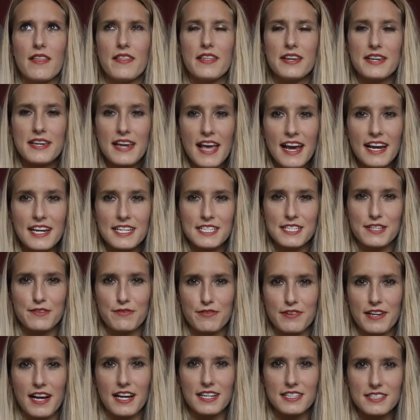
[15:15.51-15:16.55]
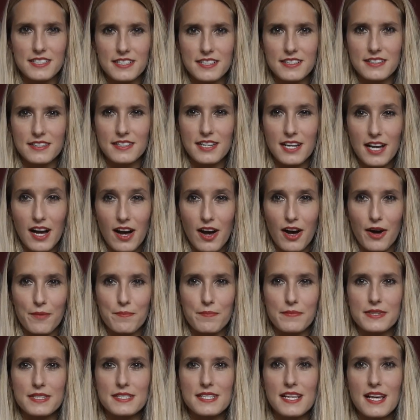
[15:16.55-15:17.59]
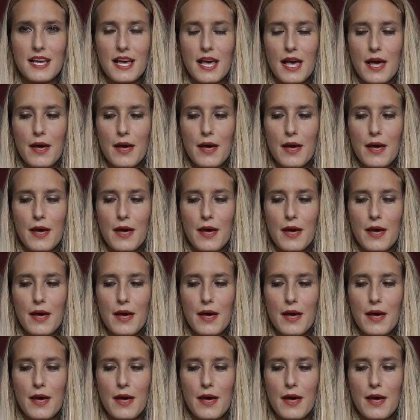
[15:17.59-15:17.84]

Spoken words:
negative reaction comes.